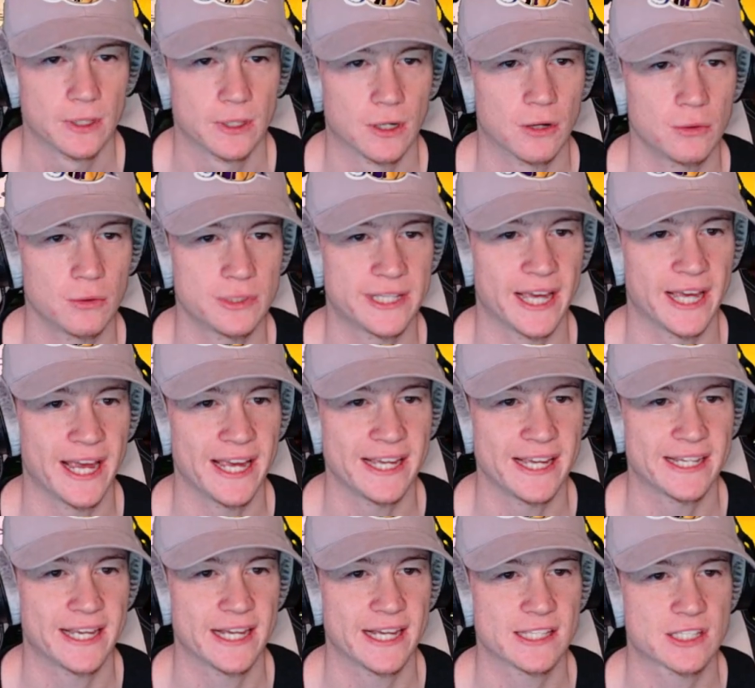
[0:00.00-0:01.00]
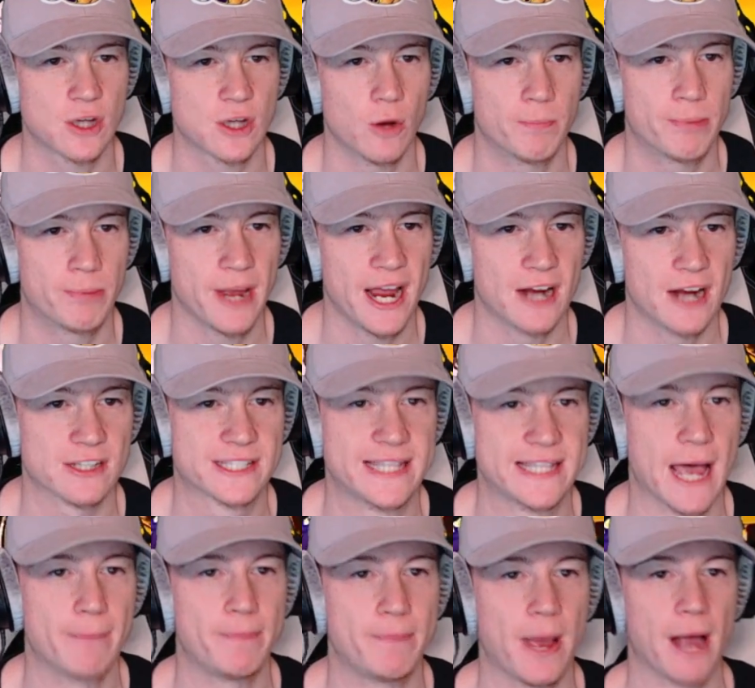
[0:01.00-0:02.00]
Okay, against Gobert.
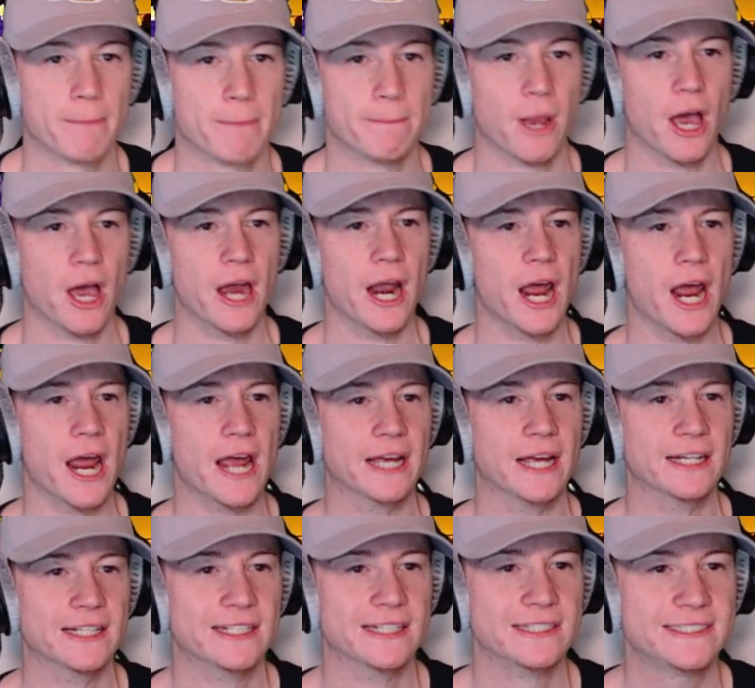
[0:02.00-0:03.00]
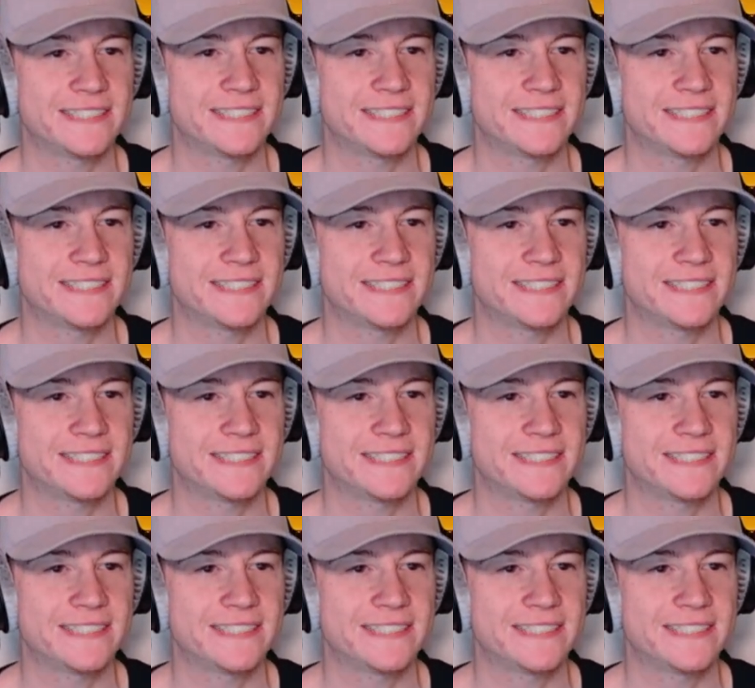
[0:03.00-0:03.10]
Step back, Manny!